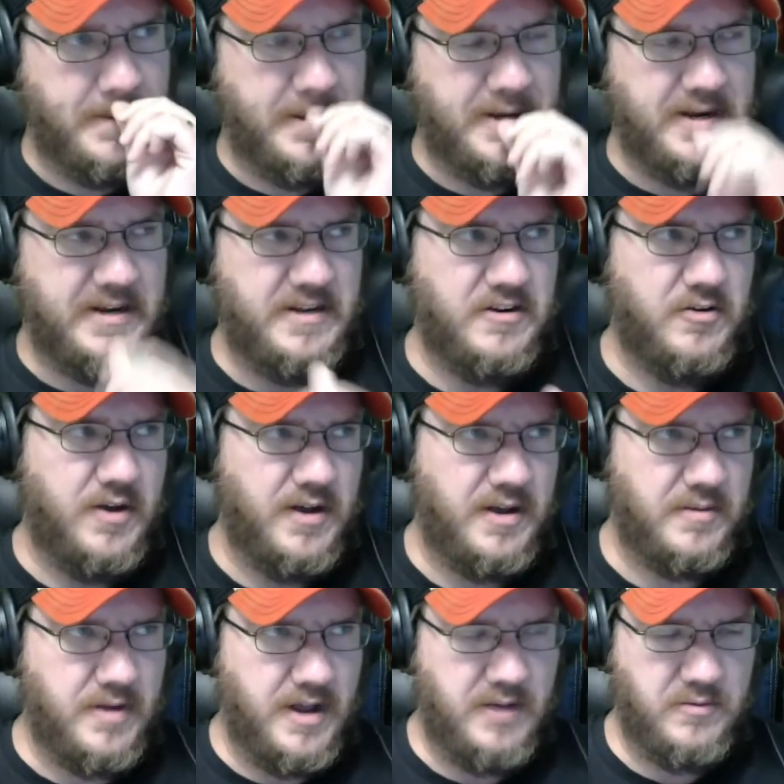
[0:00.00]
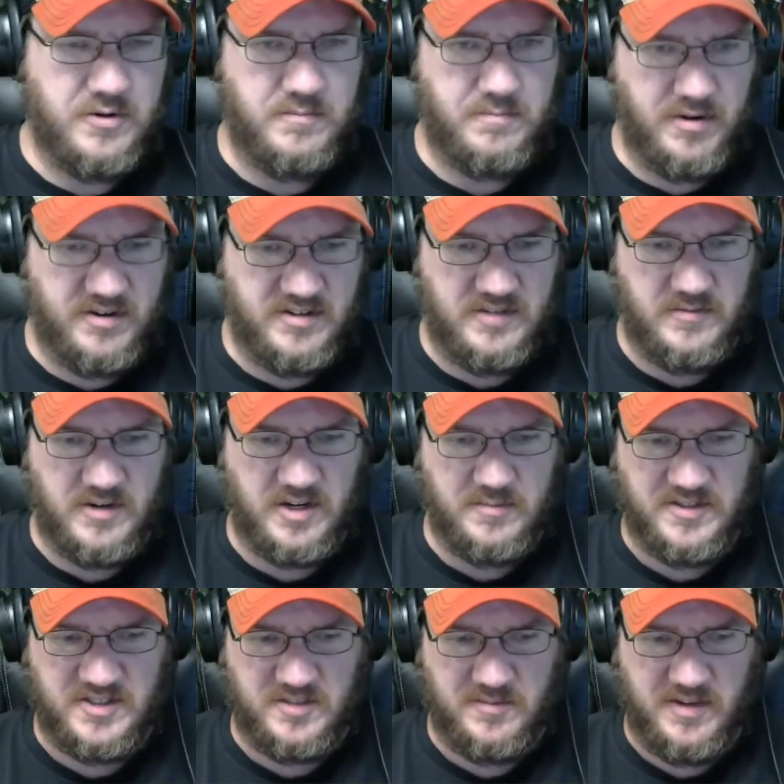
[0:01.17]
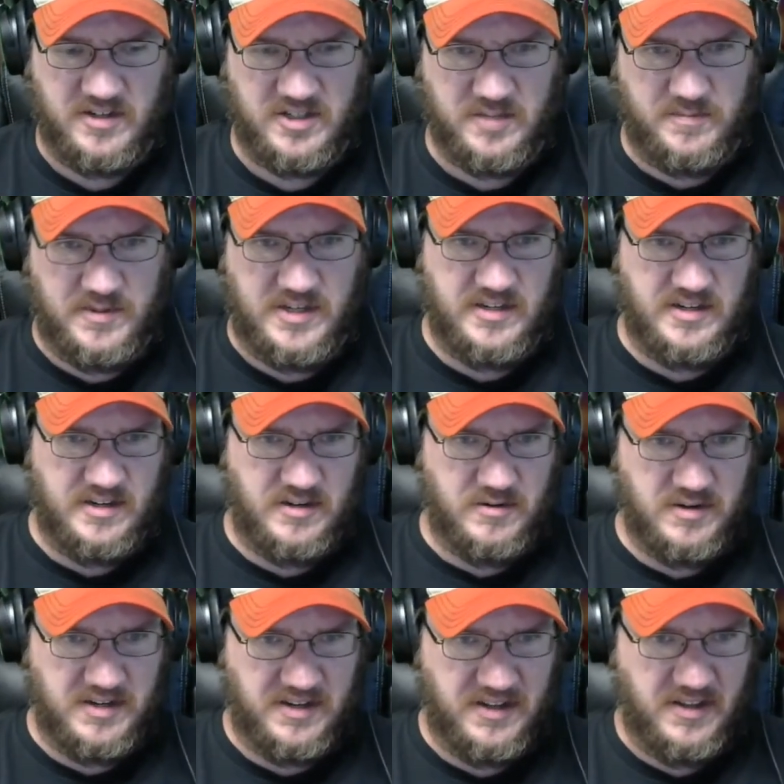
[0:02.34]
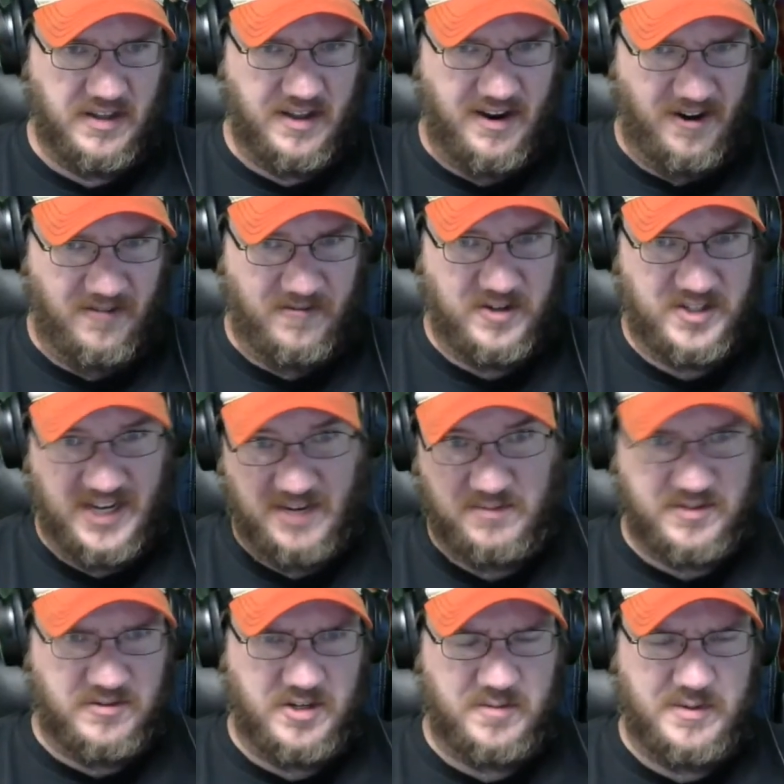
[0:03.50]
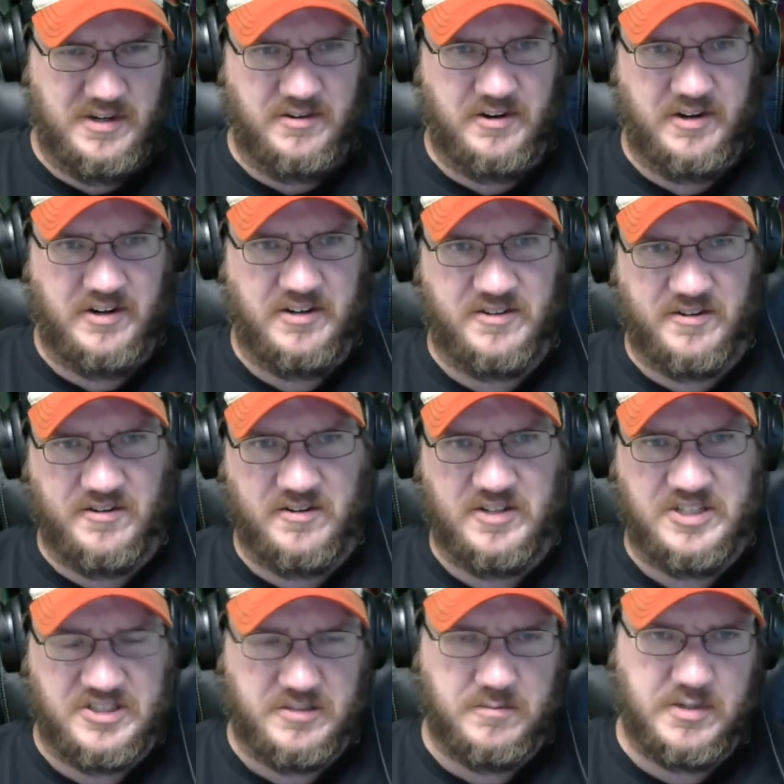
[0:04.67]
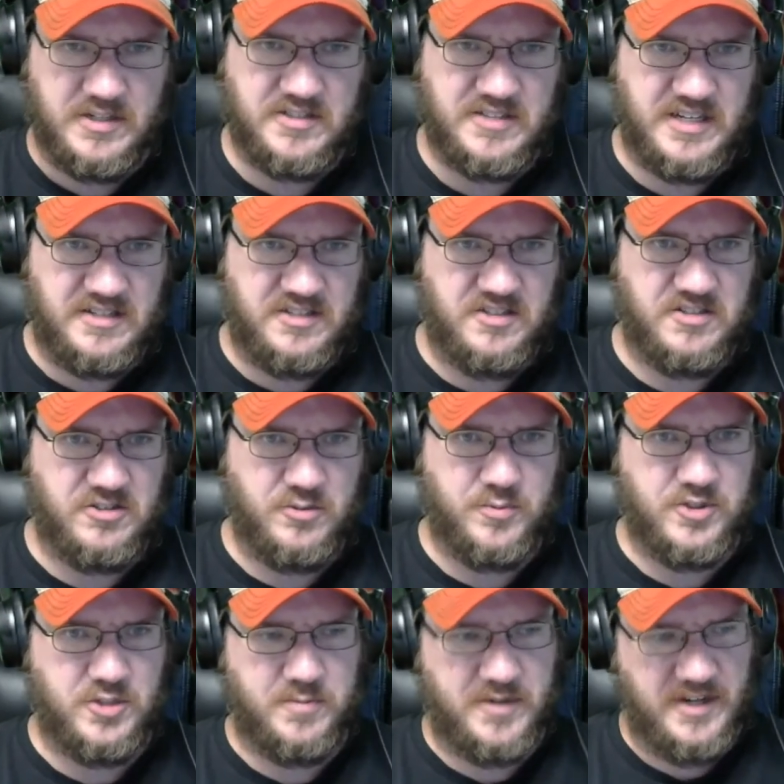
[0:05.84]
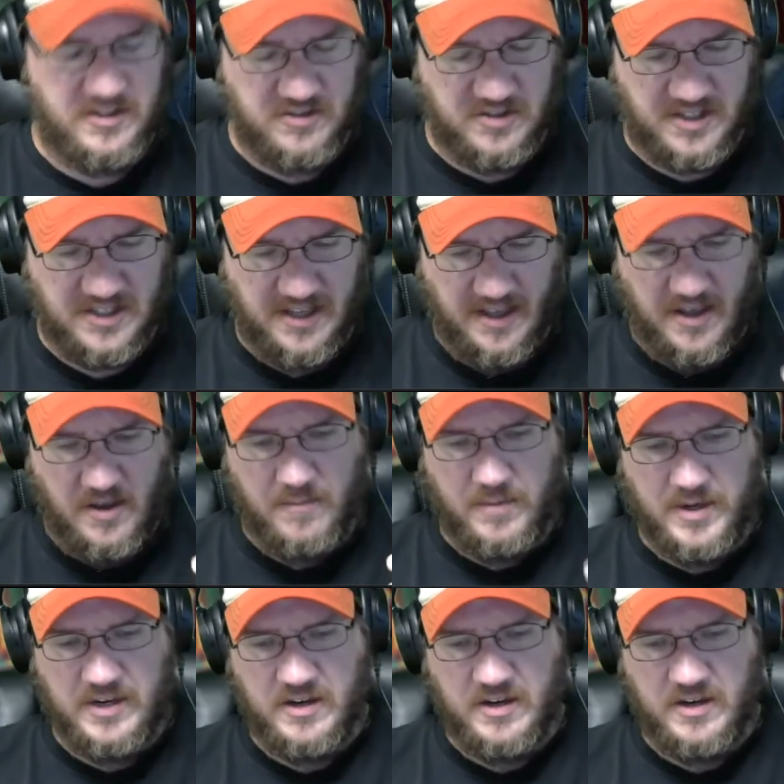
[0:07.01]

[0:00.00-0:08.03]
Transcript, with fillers: And you know, I wouldn't personally recommend somebody jumping in and going, our first game is going to be on our internal engine, because that's just super, super dangerous. But